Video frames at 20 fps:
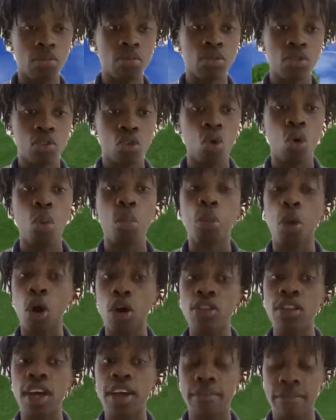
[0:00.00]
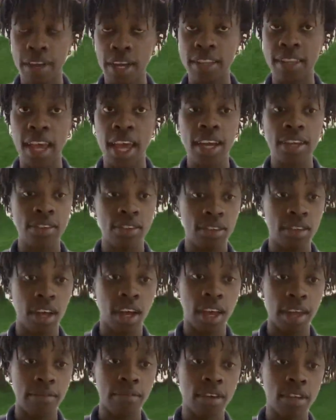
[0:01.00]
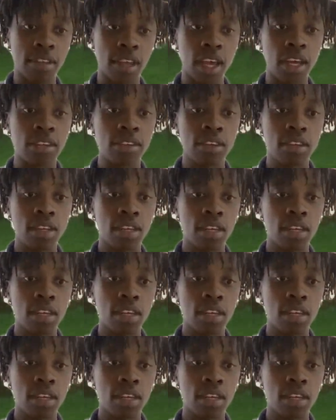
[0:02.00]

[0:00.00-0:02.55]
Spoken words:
to block the heavy attacks. These are heavy attacks.